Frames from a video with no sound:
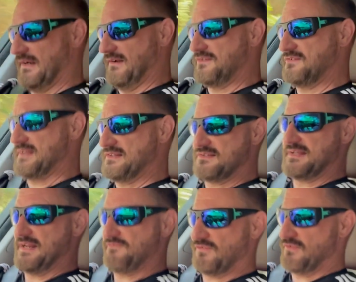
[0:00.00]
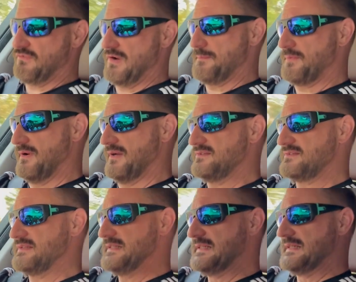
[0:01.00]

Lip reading: and I just had to get it for the right price.